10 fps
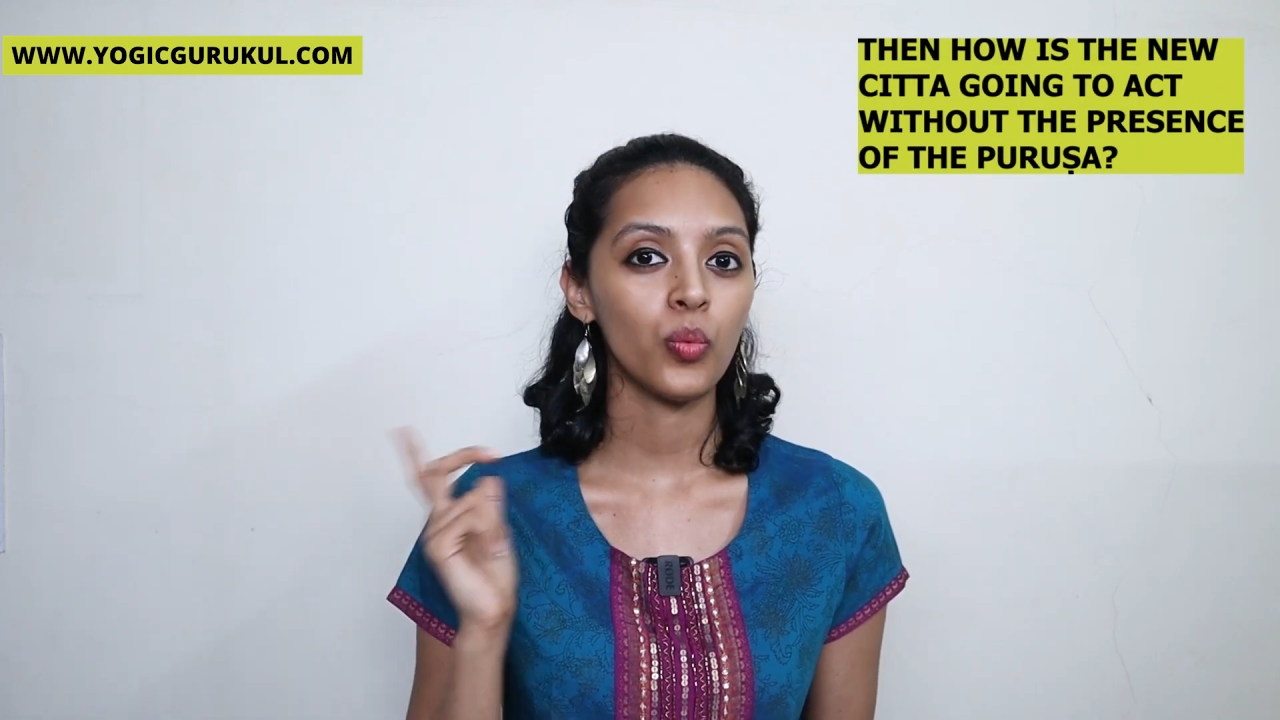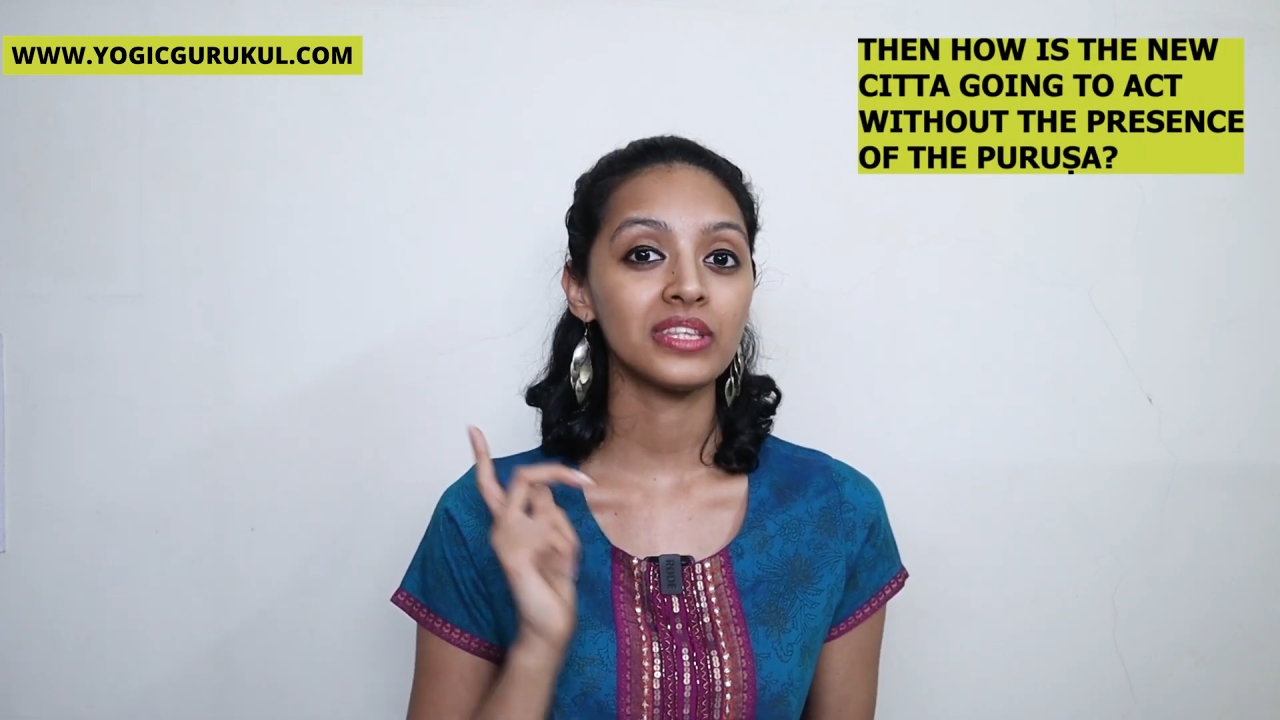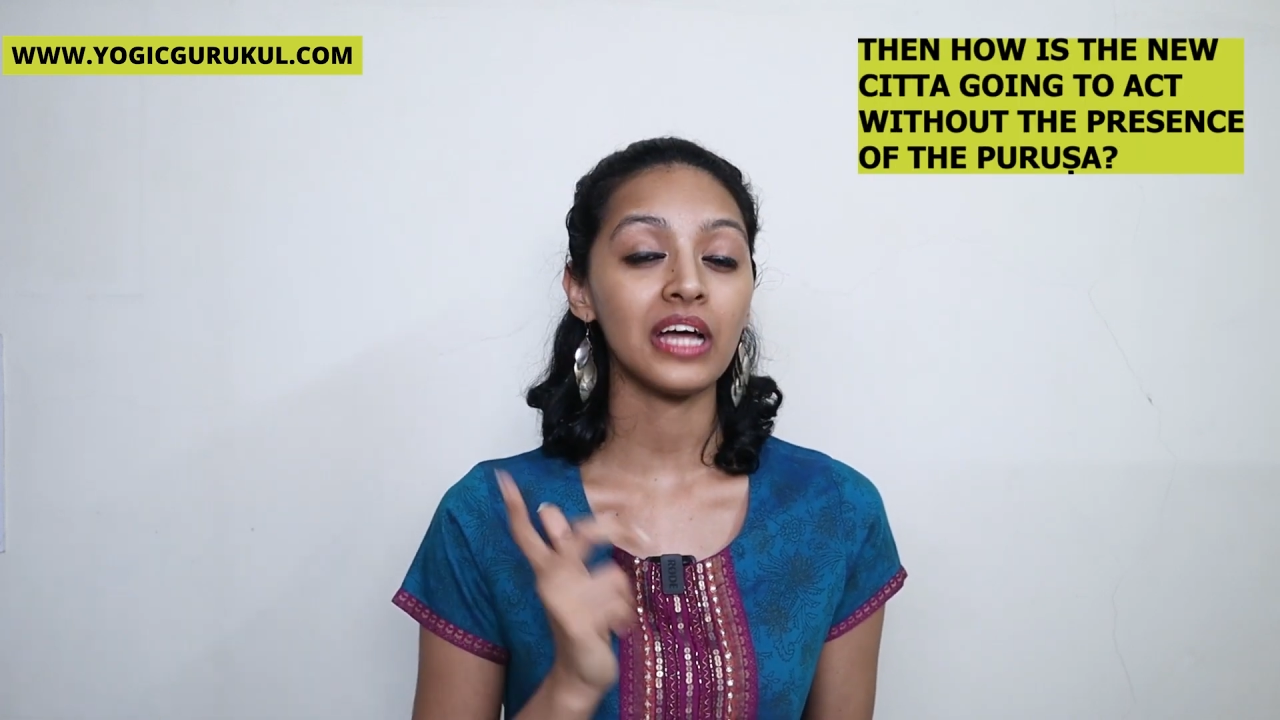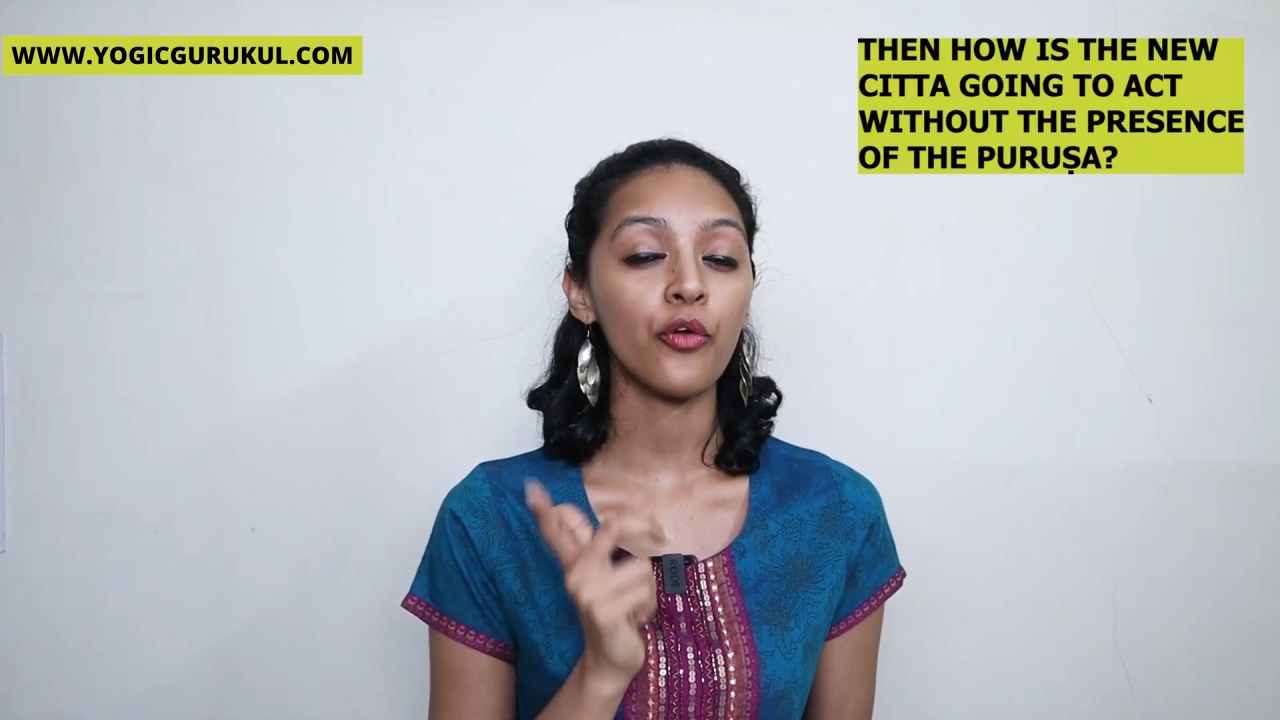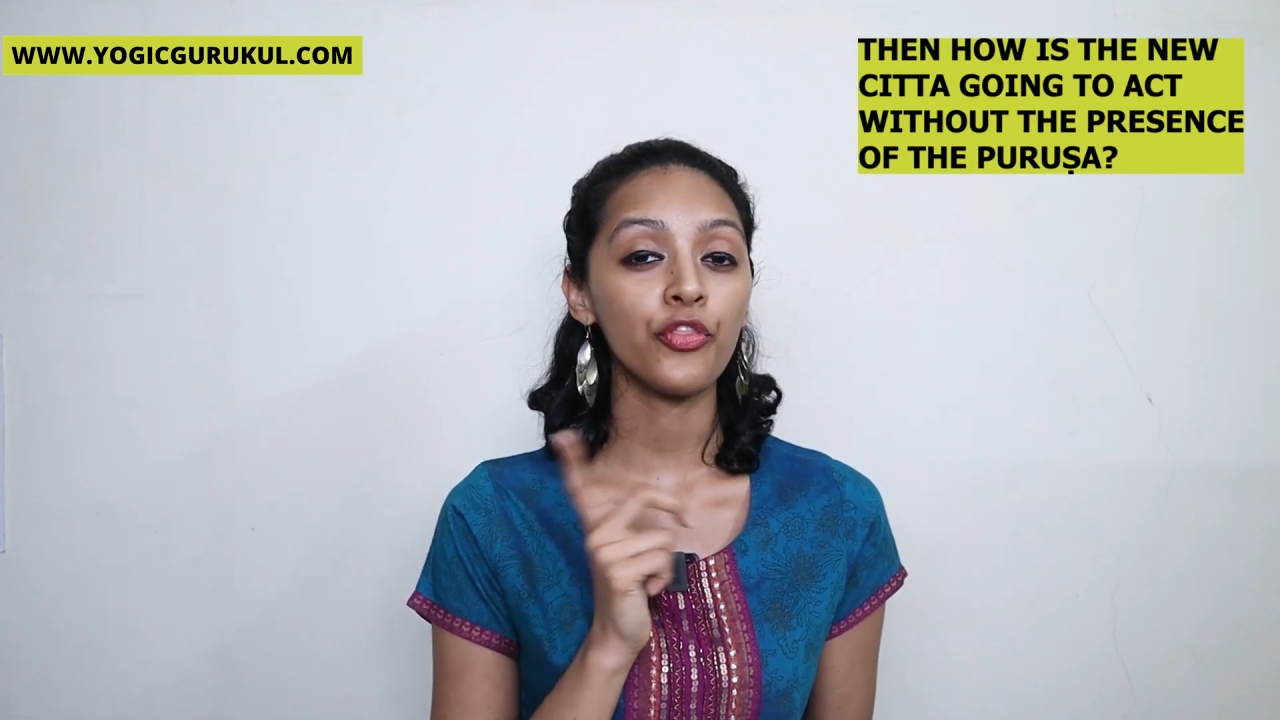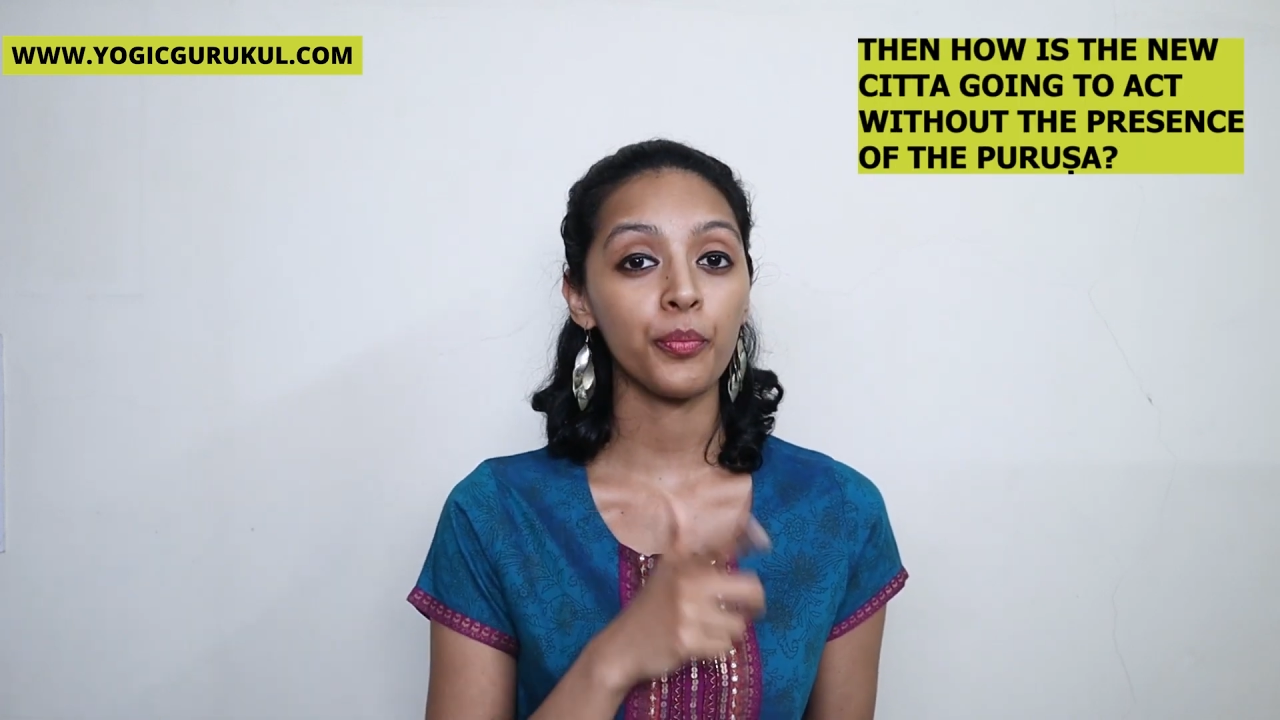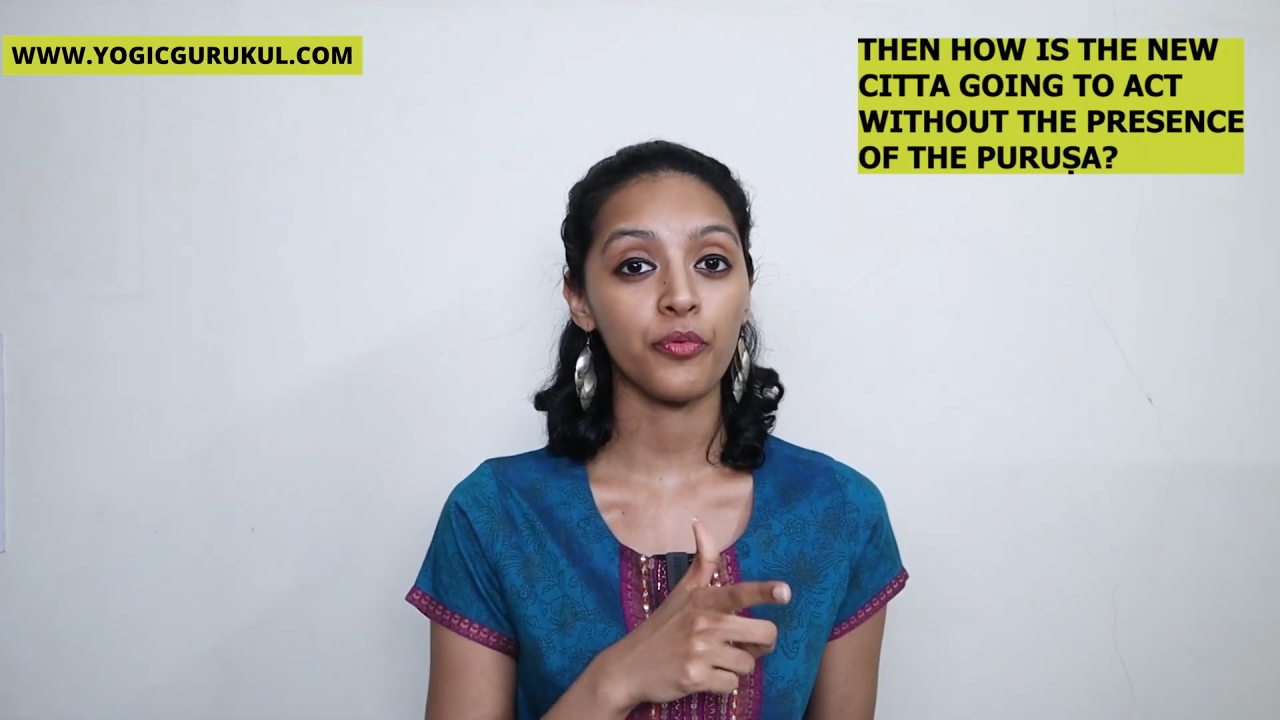without the